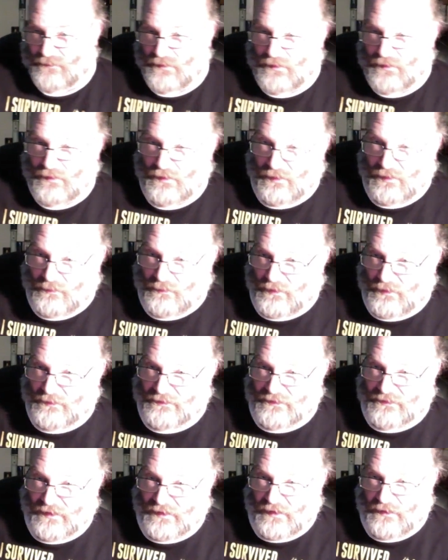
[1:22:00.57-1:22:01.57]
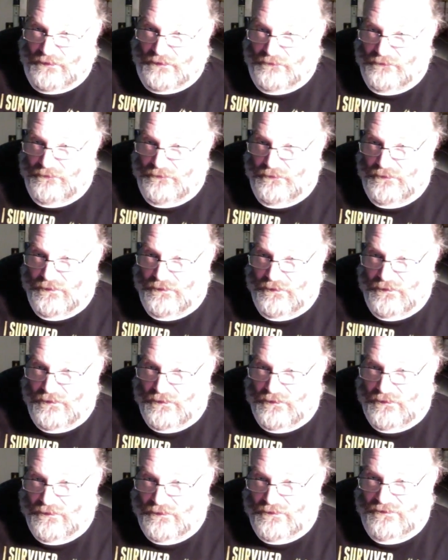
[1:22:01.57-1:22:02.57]
all about that
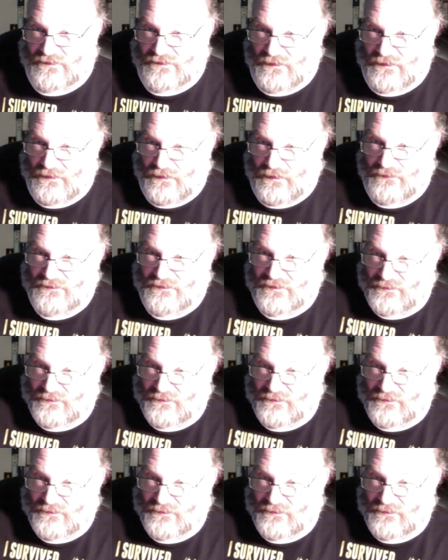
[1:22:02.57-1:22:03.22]
because he lives in